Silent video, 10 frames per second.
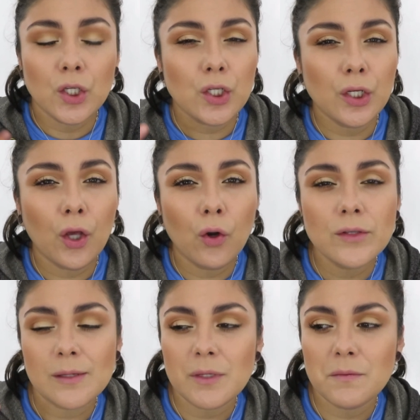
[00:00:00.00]
You know,
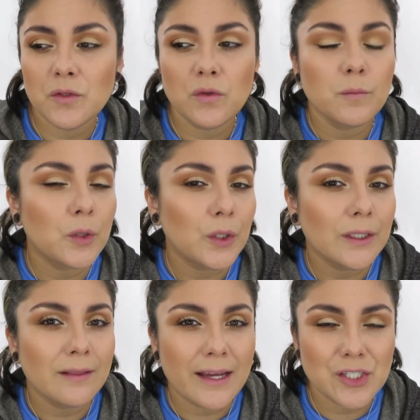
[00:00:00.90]
sometimes when you
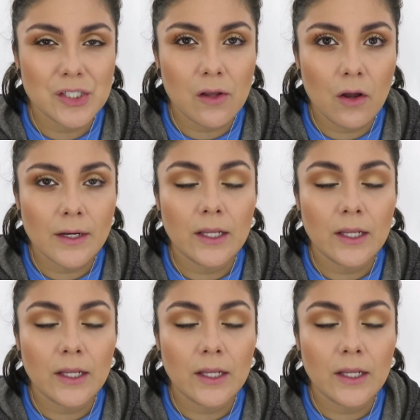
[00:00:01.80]
put lashes on